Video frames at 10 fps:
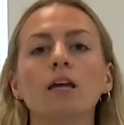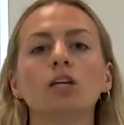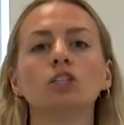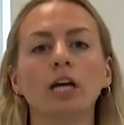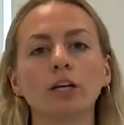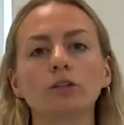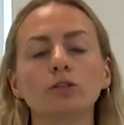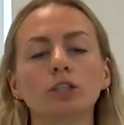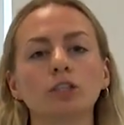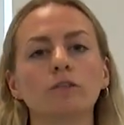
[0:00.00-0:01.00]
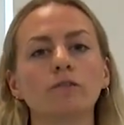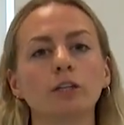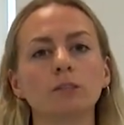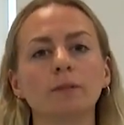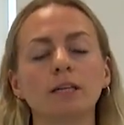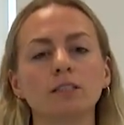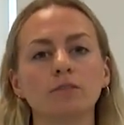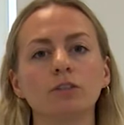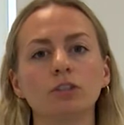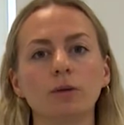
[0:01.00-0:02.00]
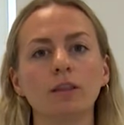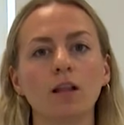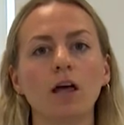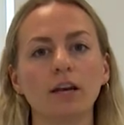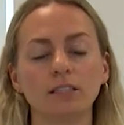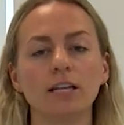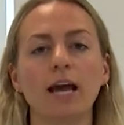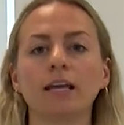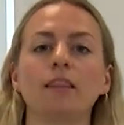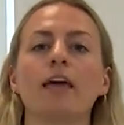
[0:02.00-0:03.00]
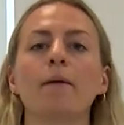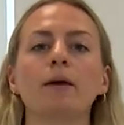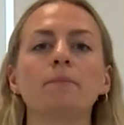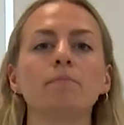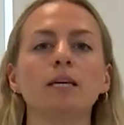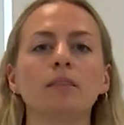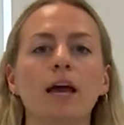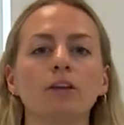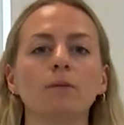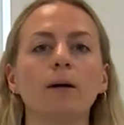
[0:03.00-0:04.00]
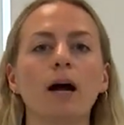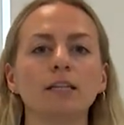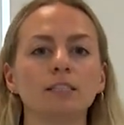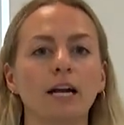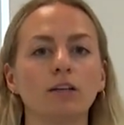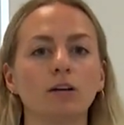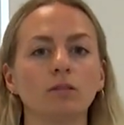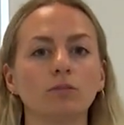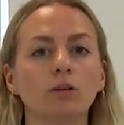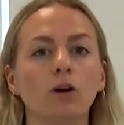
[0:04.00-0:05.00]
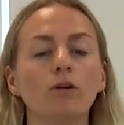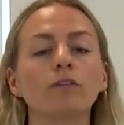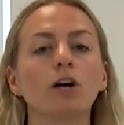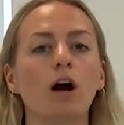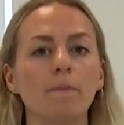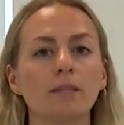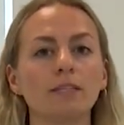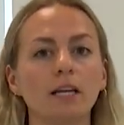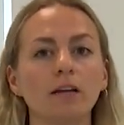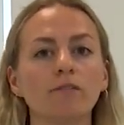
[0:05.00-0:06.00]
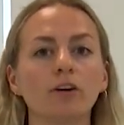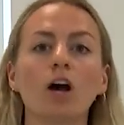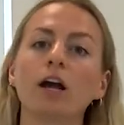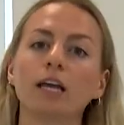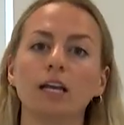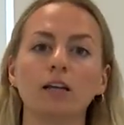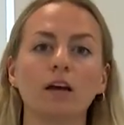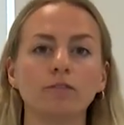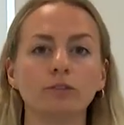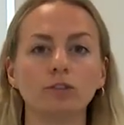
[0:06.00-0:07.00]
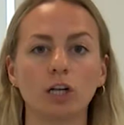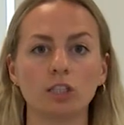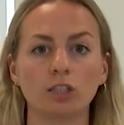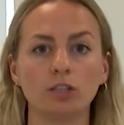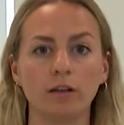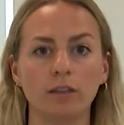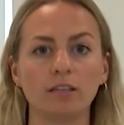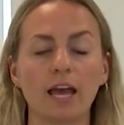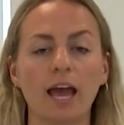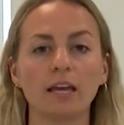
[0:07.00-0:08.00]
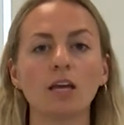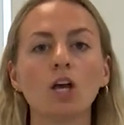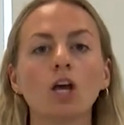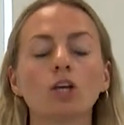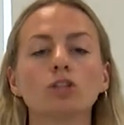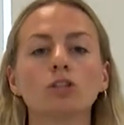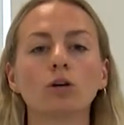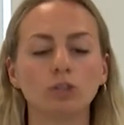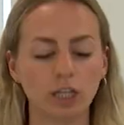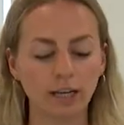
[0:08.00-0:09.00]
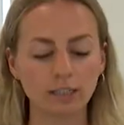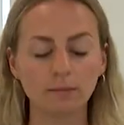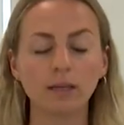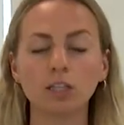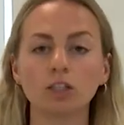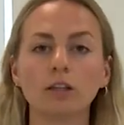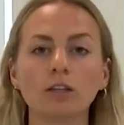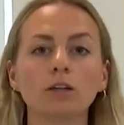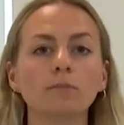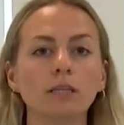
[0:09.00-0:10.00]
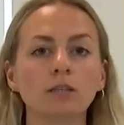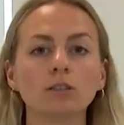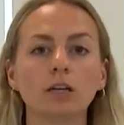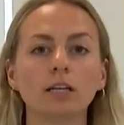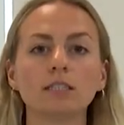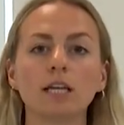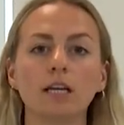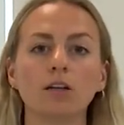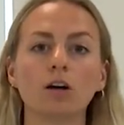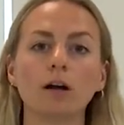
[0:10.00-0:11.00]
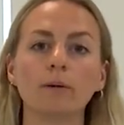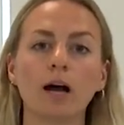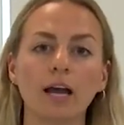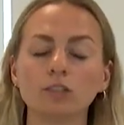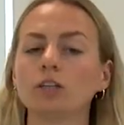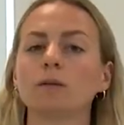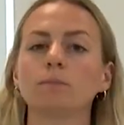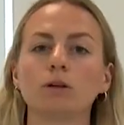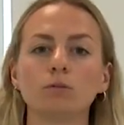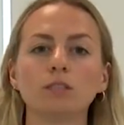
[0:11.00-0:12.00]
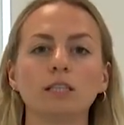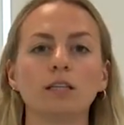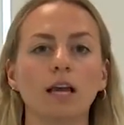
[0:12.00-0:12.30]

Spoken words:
check your nutrition first, because if you're doing a lot of snacking, that might mean that your body's kind of overcompensating for not getting enough nutrition during the day. So check to make sure that your meals are containing carbohydrate, protein,